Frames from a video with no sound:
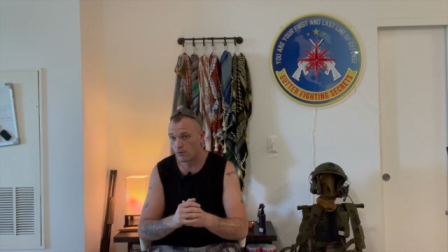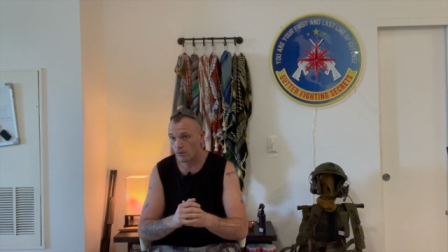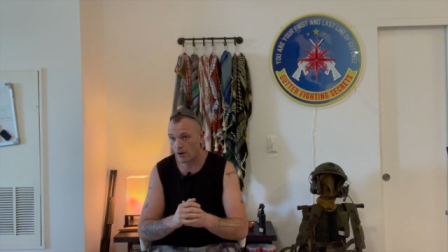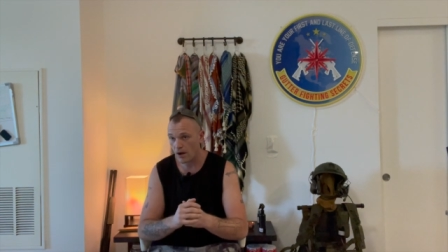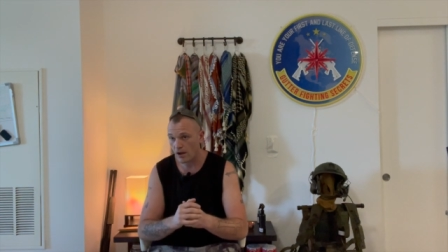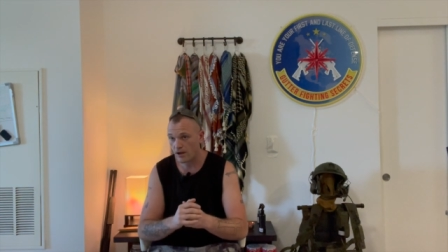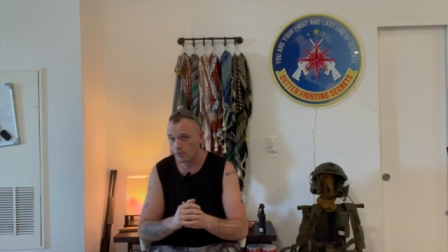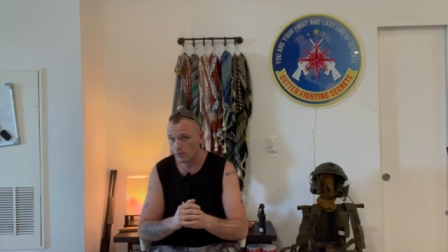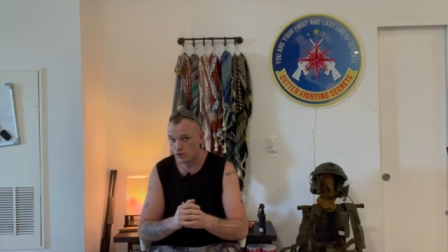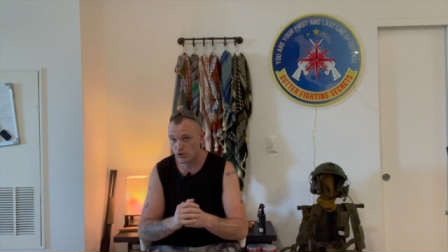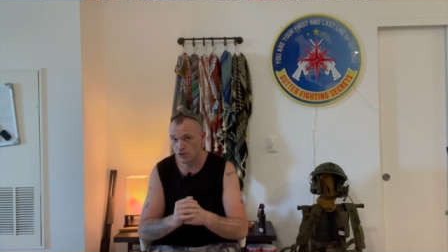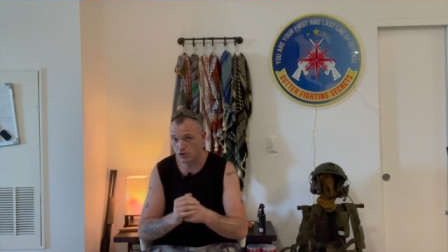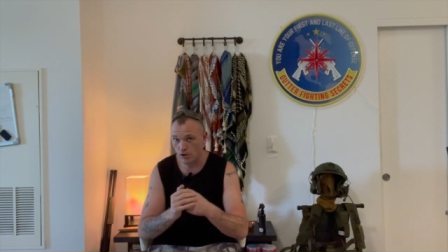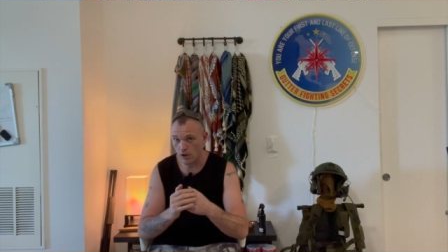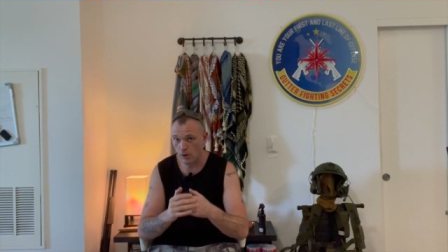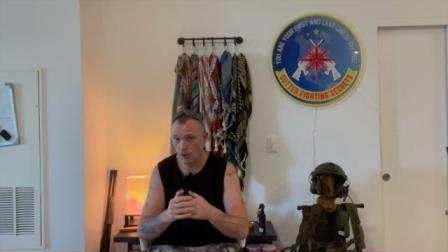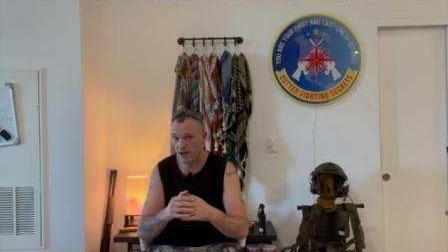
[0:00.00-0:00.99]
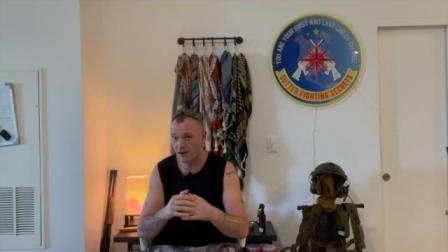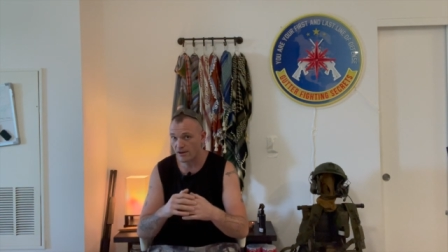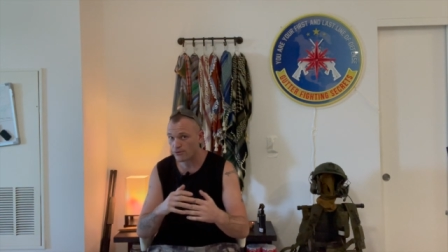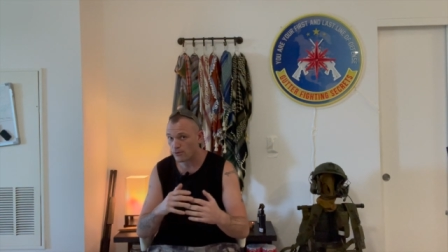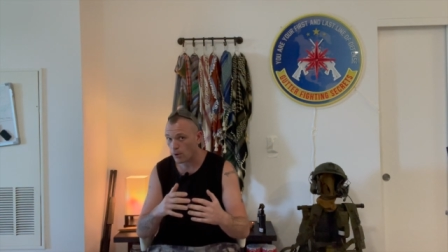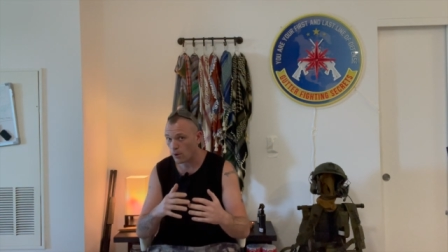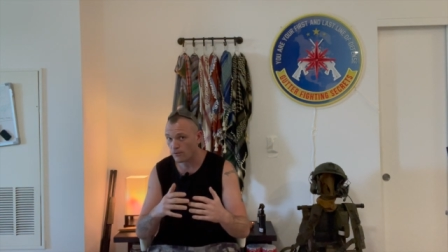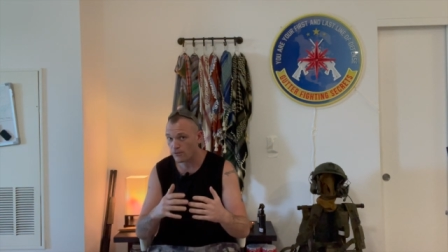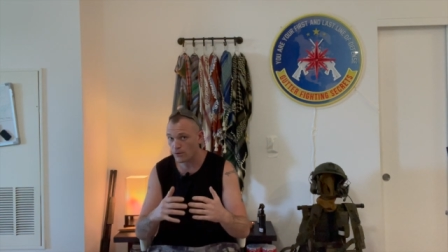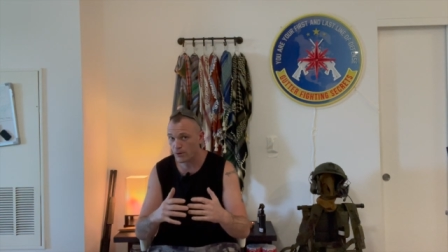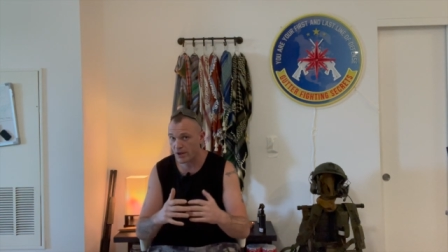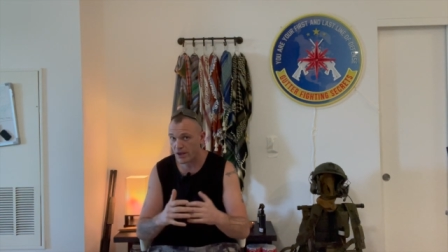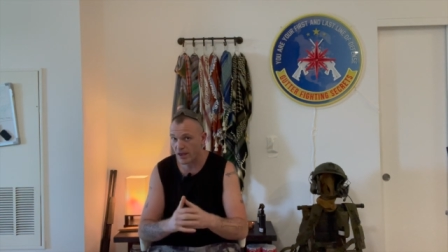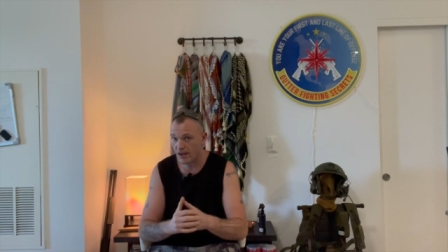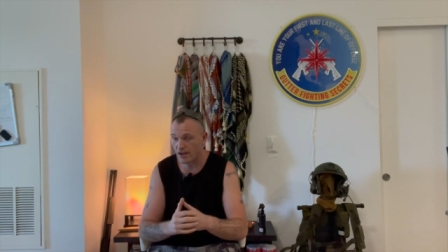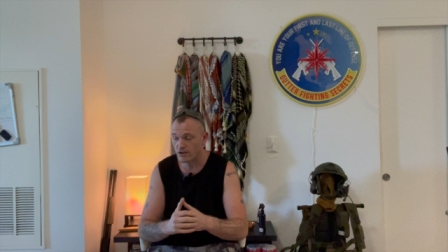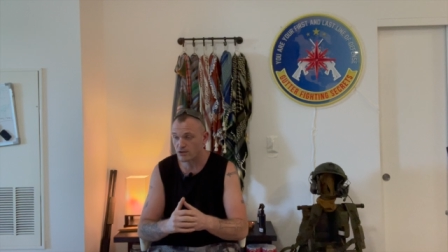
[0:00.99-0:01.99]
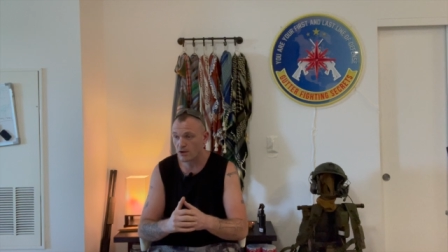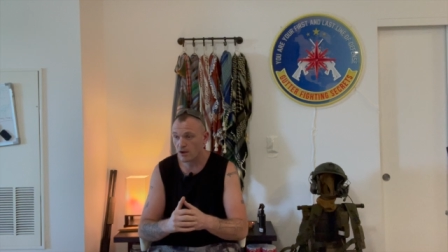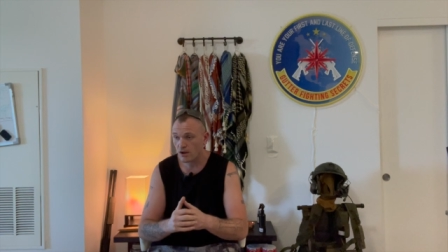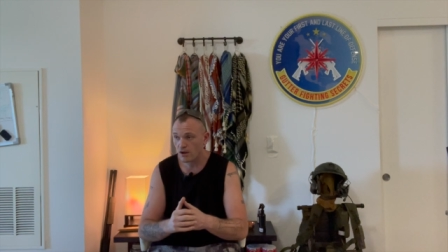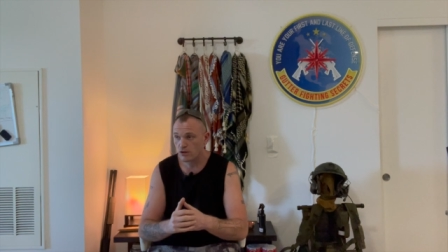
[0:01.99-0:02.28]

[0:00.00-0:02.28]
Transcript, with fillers: right? We should know how to throw a few kicks.